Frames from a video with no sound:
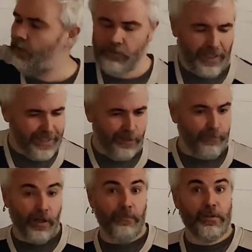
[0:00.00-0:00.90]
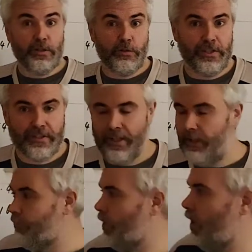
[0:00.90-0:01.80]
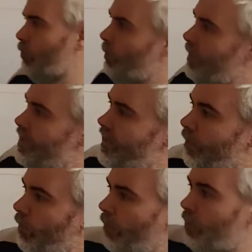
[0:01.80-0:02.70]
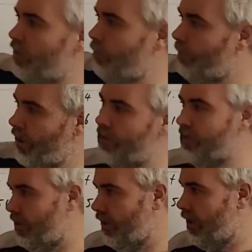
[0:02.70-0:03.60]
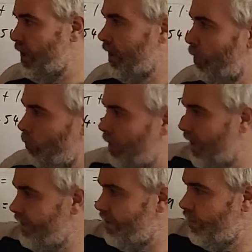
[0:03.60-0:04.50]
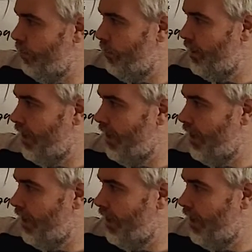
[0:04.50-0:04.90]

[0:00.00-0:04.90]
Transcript: out. I could probably squeeze it in, but I'll rub this out and we'll do part C. We'll get this number